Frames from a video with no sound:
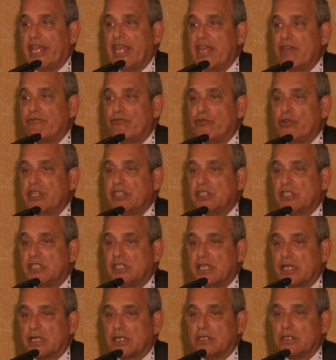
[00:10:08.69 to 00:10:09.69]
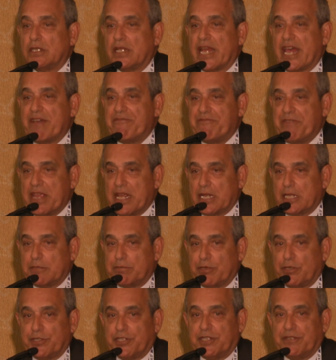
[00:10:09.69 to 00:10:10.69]
every single
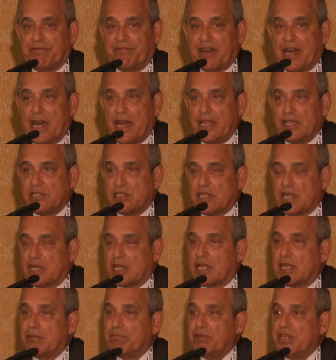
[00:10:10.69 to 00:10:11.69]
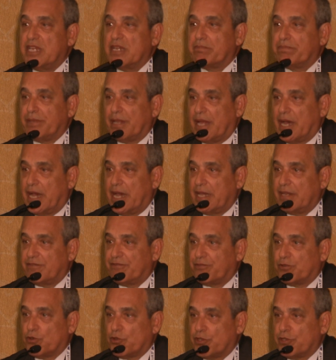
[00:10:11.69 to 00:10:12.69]
available device that can be applied
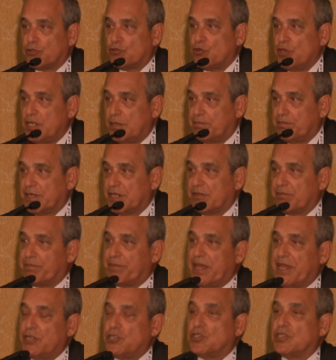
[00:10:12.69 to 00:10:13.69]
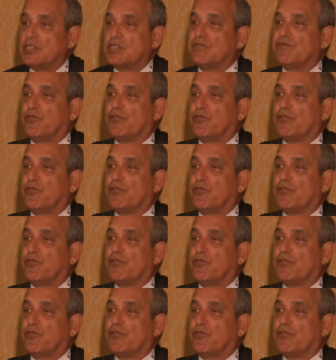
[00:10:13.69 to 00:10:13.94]
for the treatment of patients,